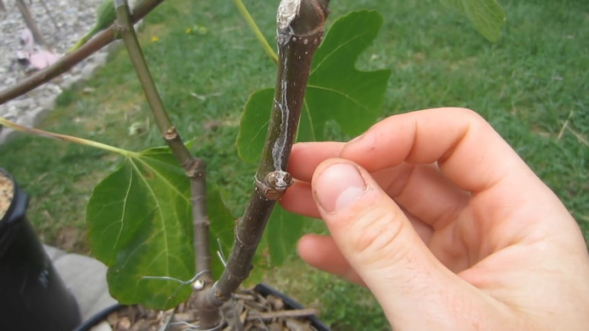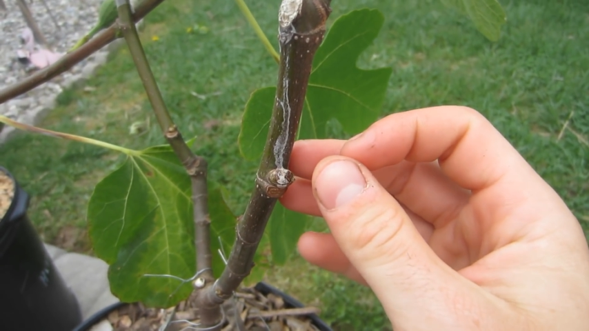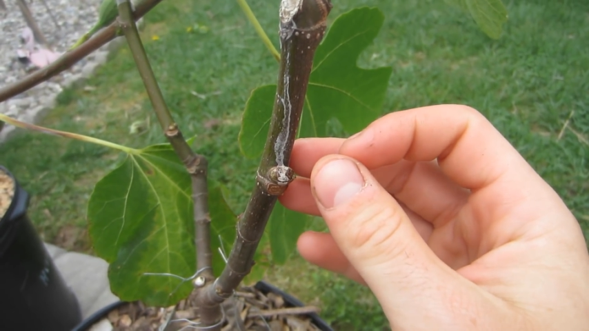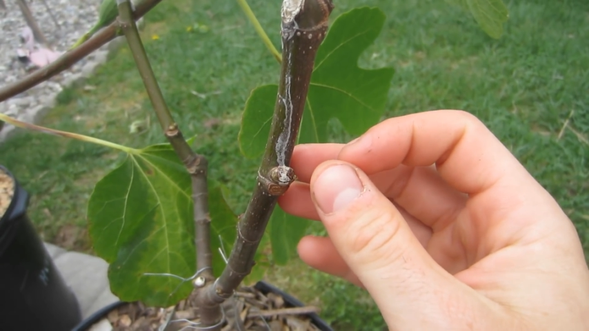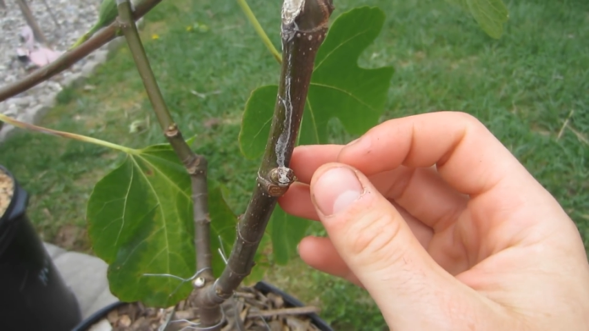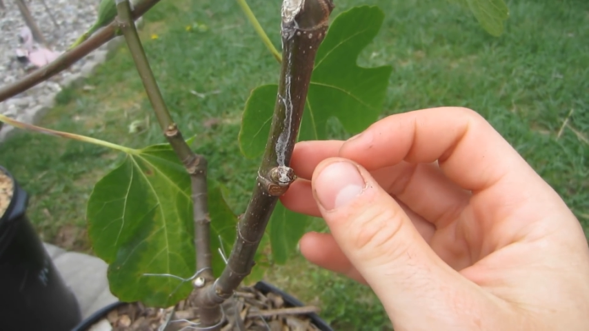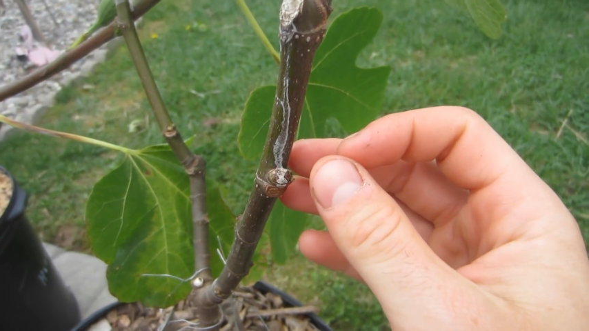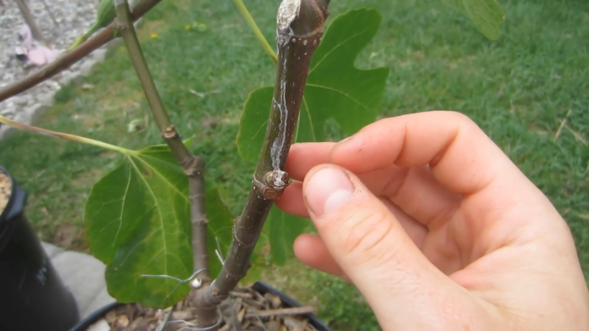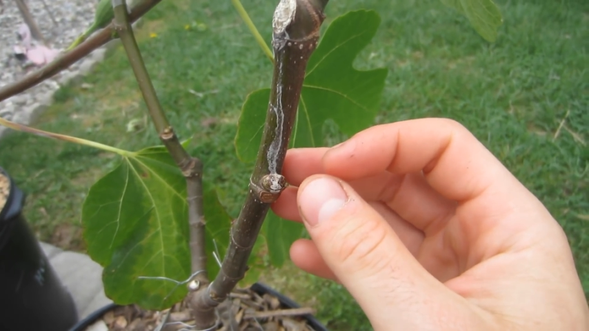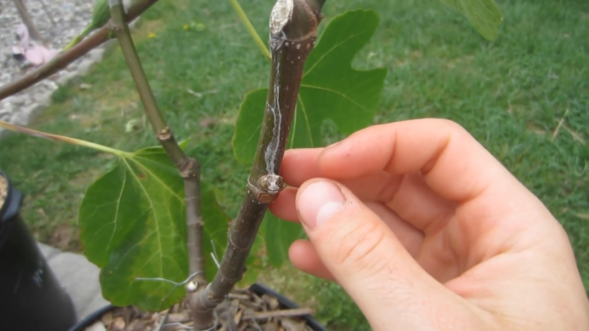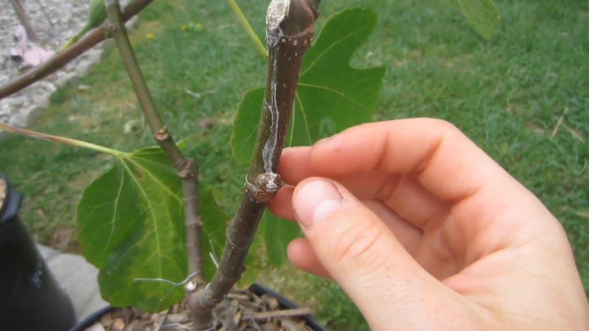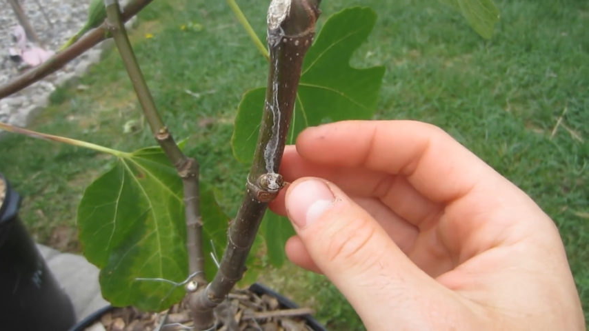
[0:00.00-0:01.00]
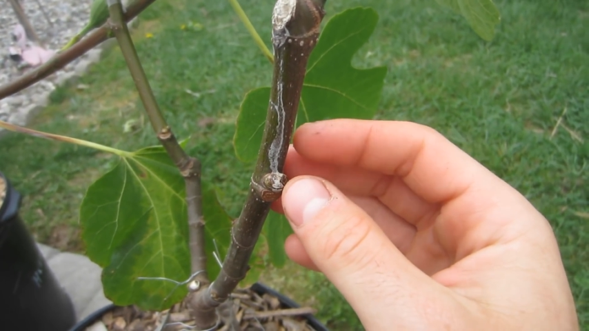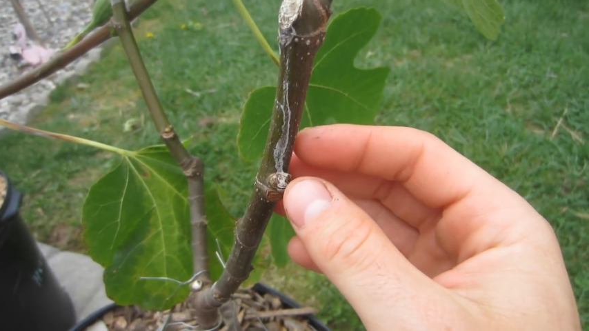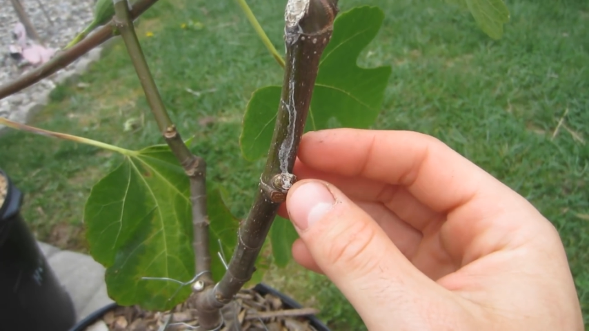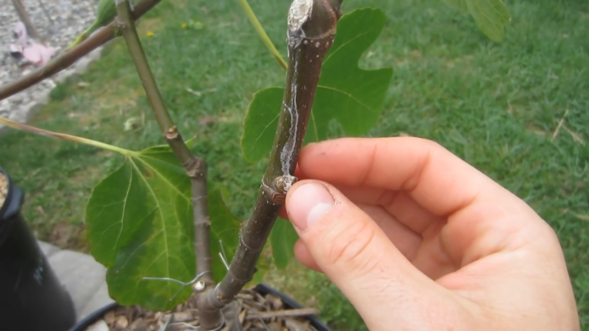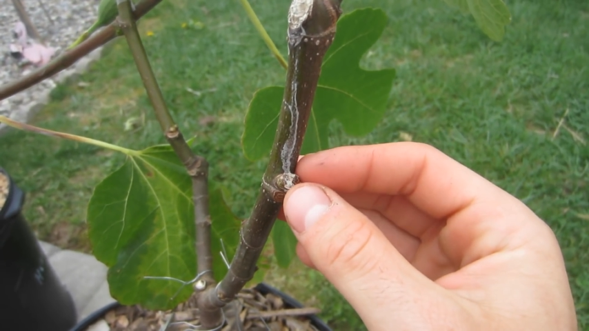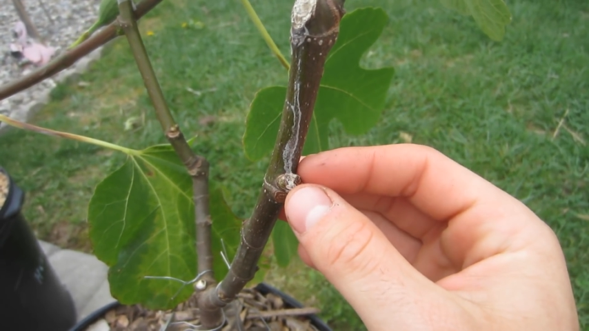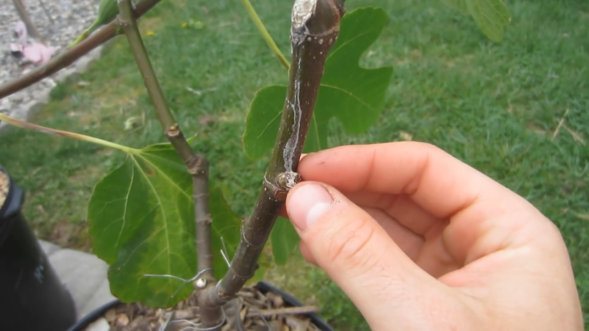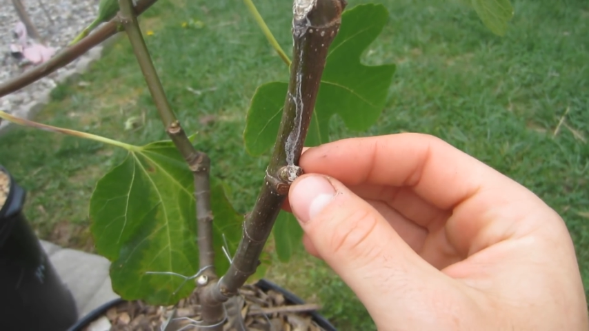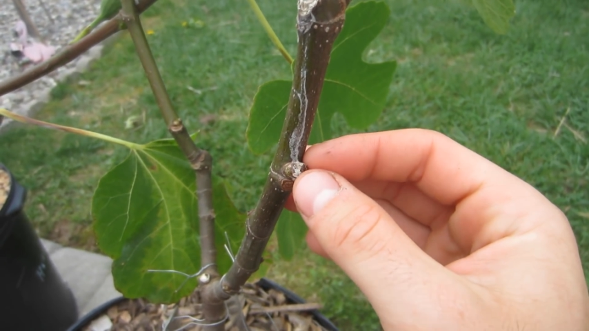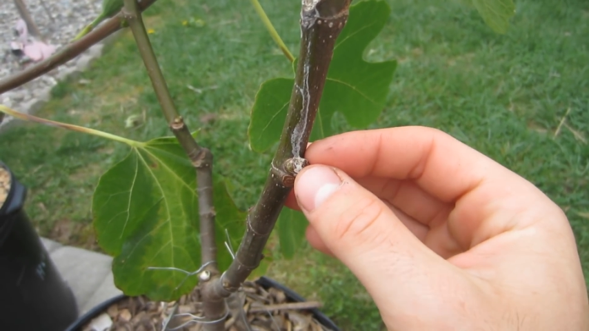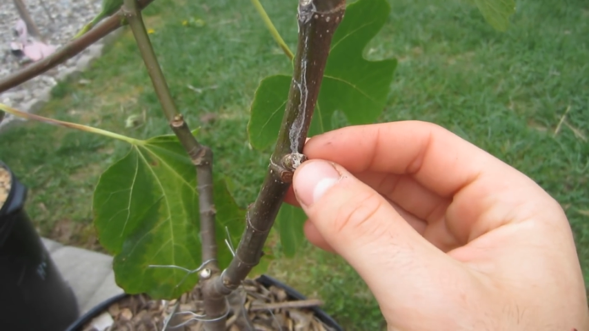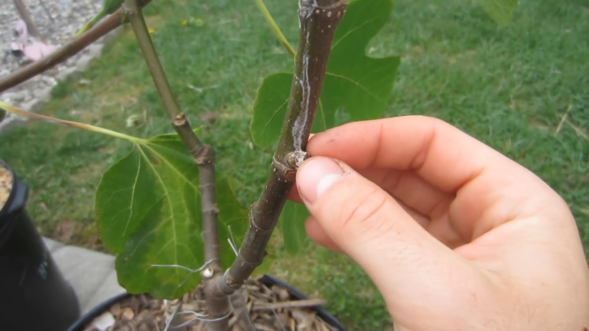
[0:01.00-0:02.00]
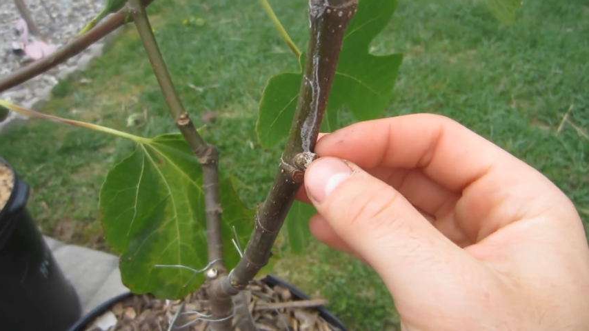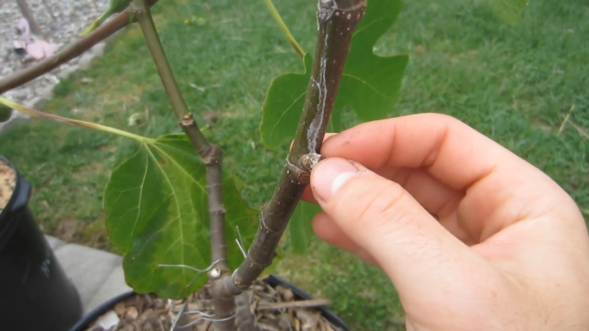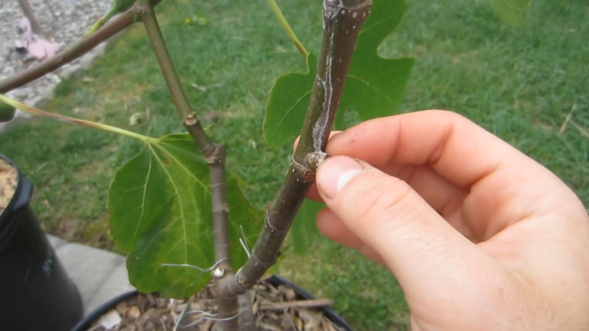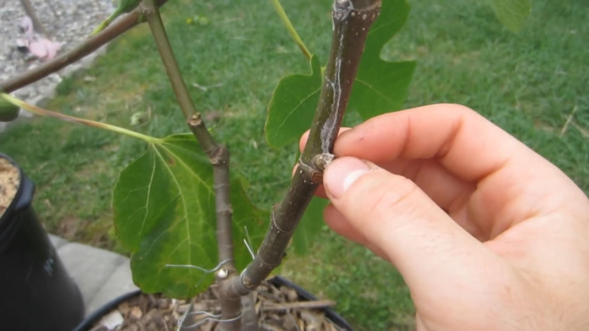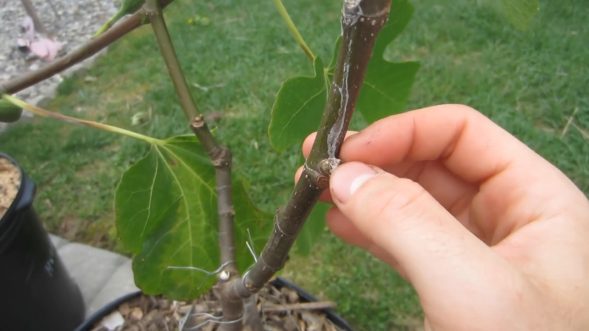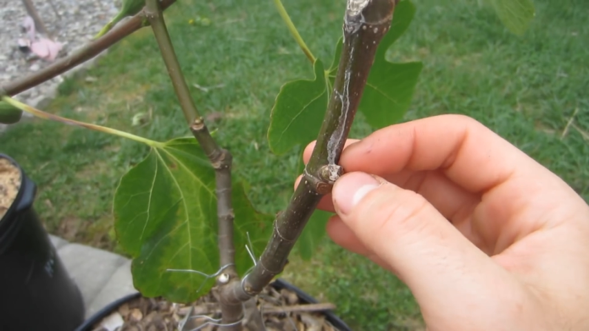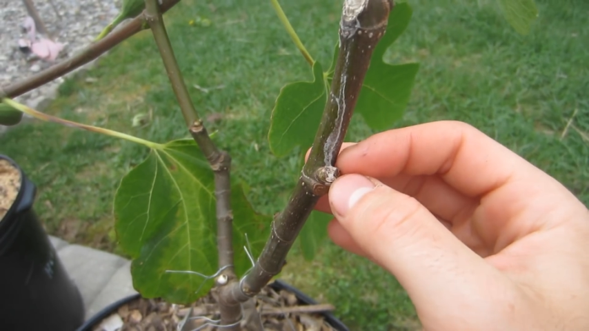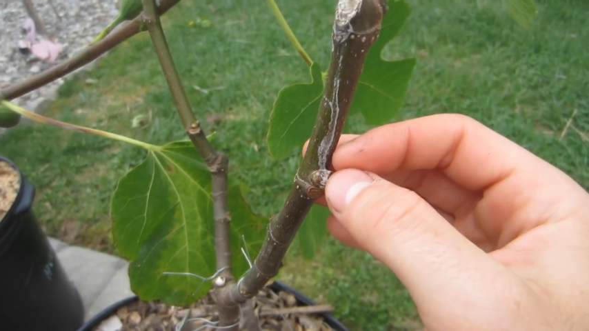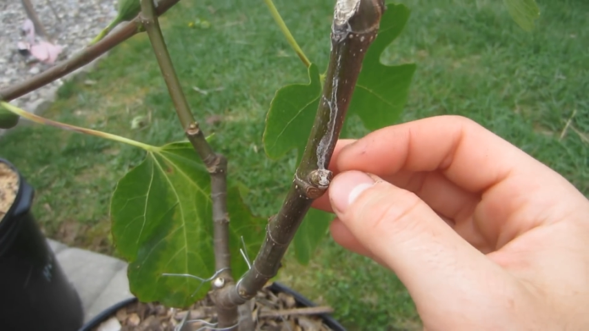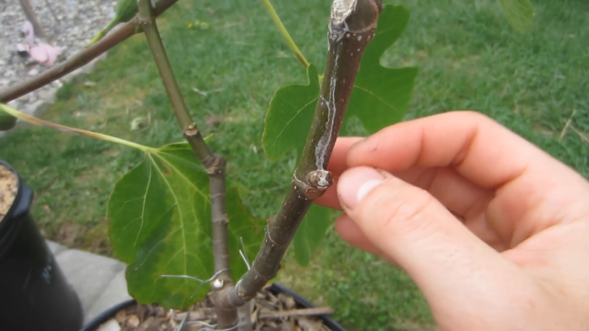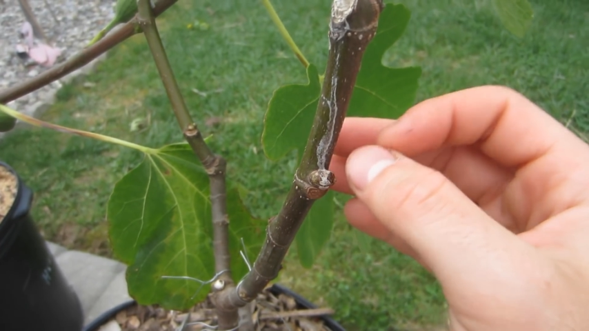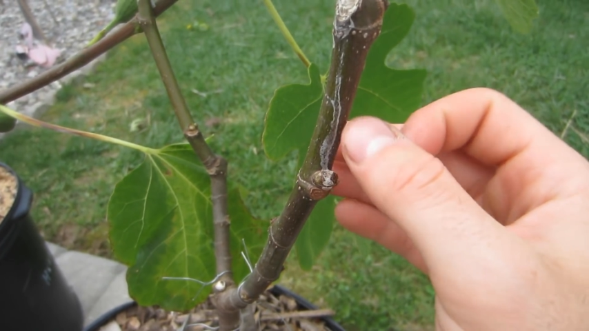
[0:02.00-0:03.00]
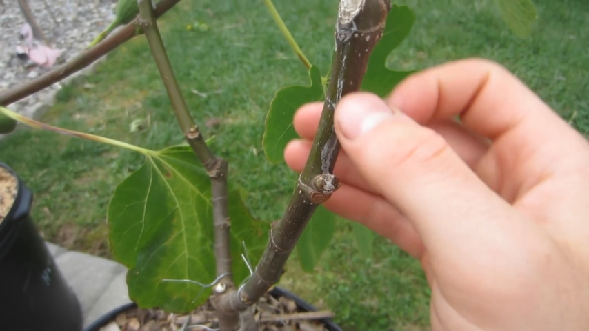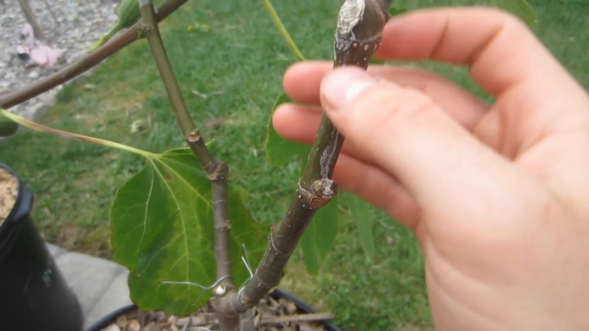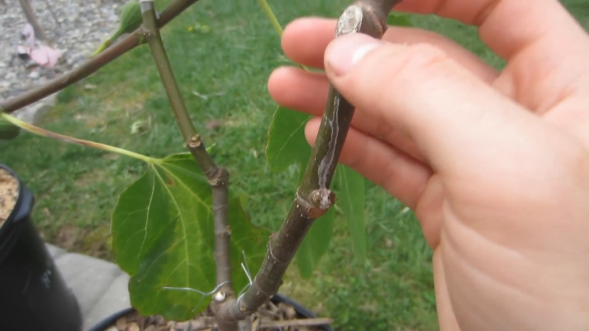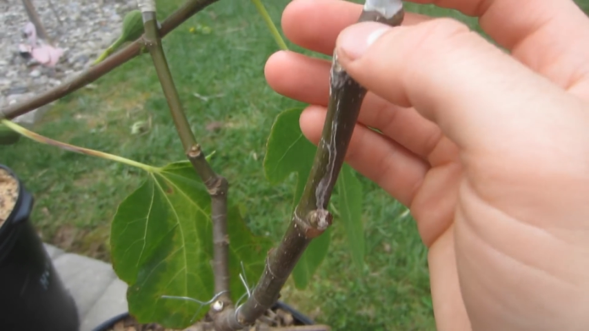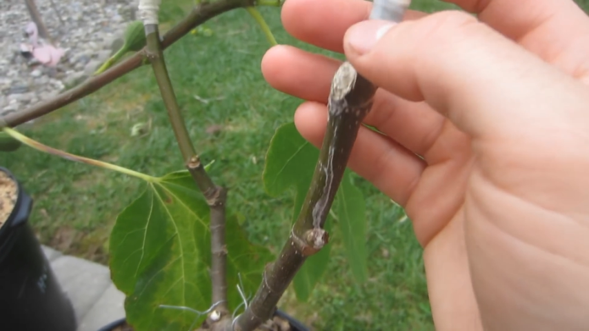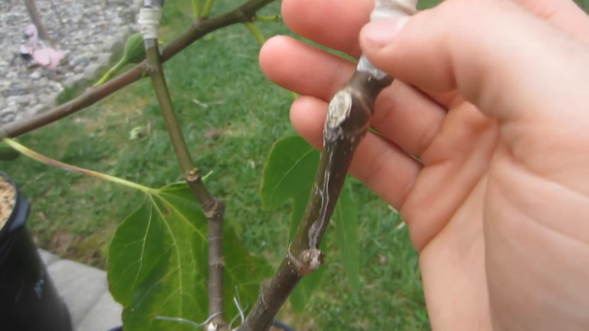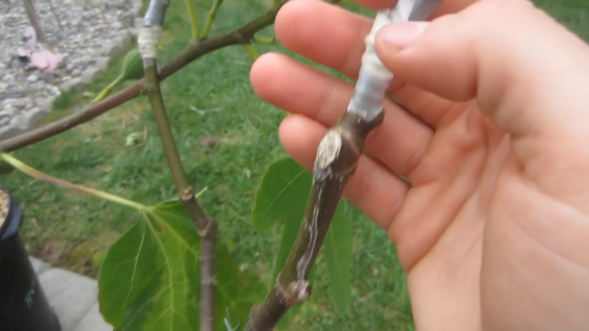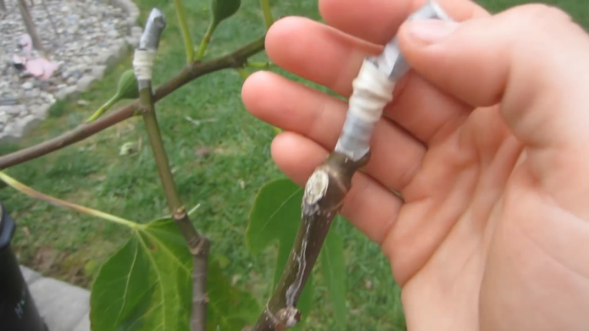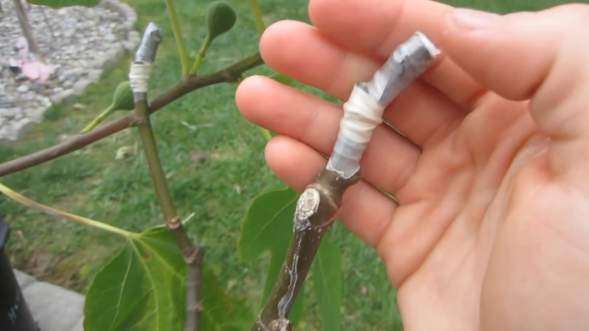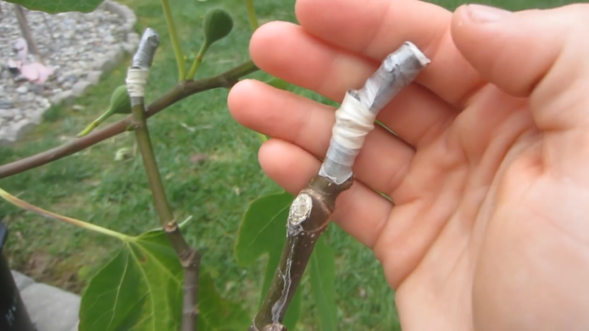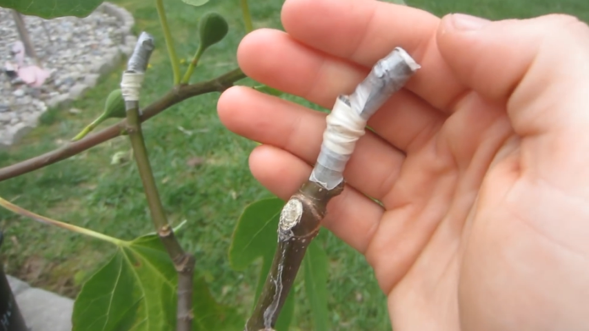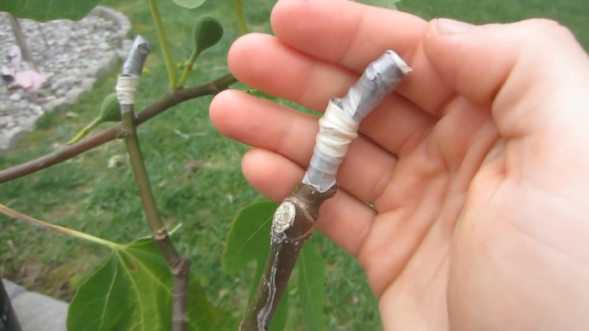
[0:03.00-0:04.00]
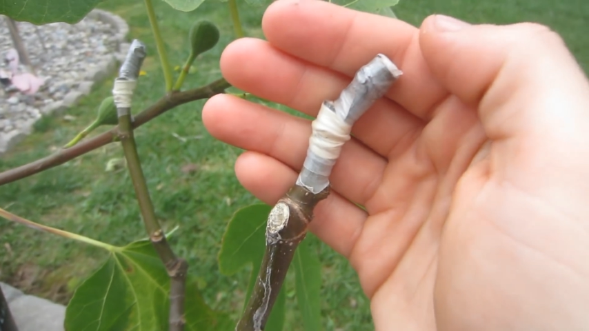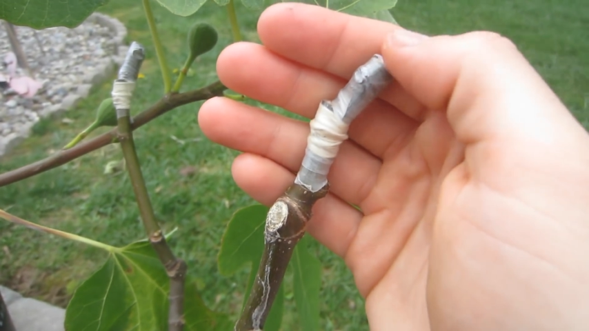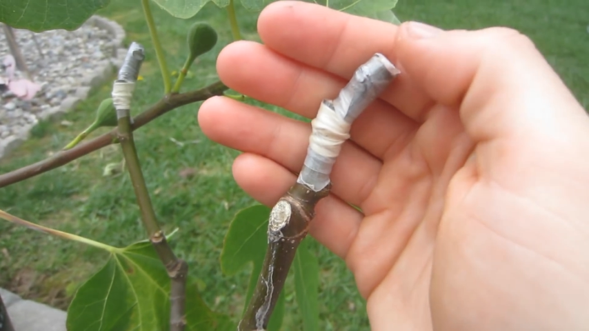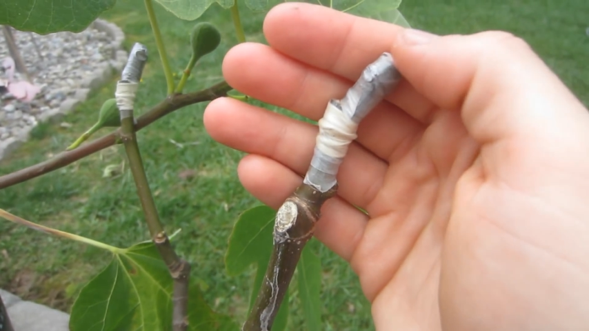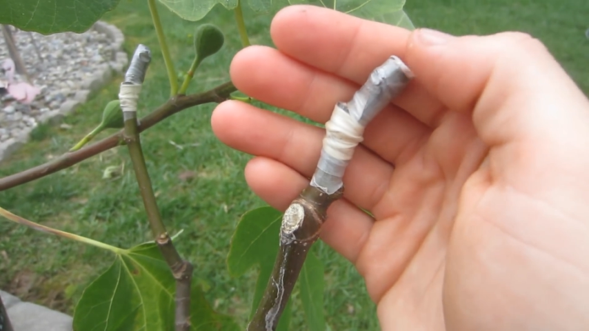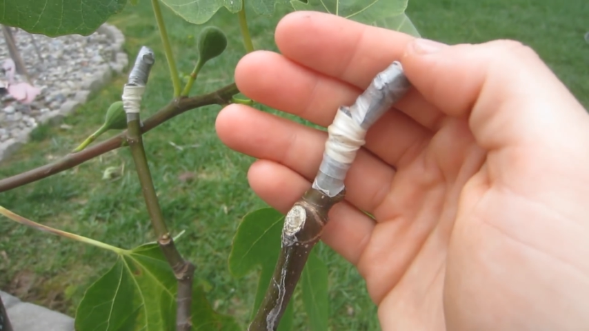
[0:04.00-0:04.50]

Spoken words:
No face is visible, so there are no lips to read.